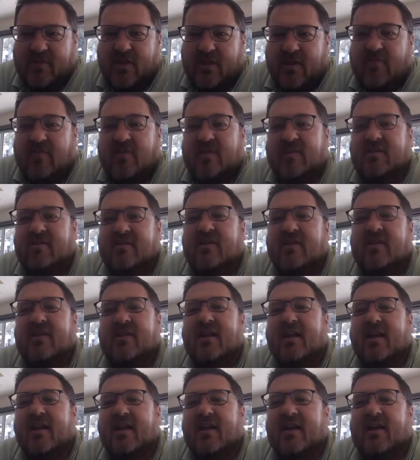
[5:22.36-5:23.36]
David's
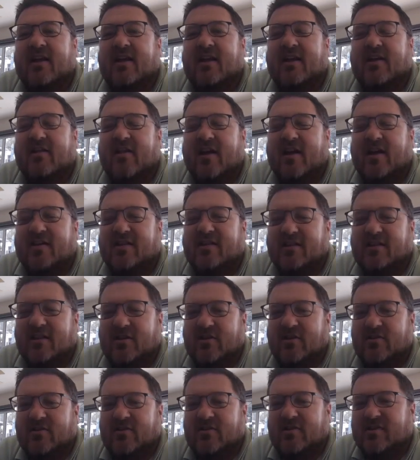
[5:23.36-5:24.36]
analyzing
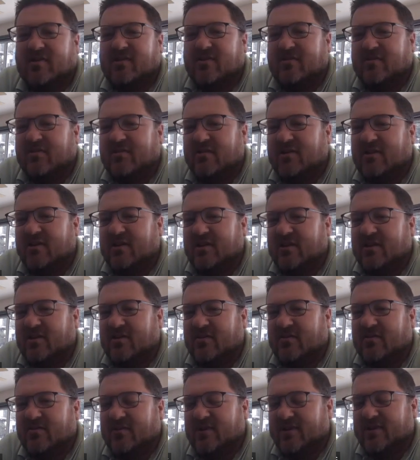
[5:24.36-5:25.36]
those
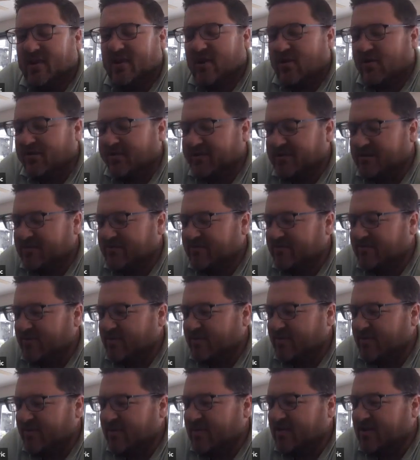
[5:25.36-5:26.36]
results
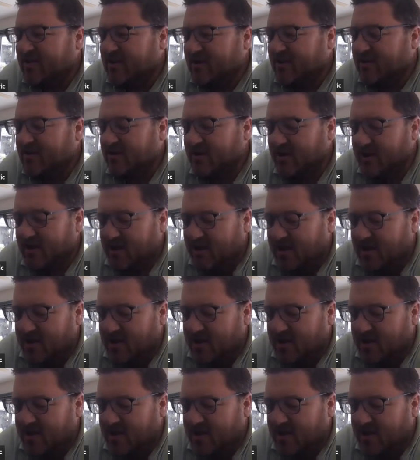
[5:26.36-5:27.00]
from this year,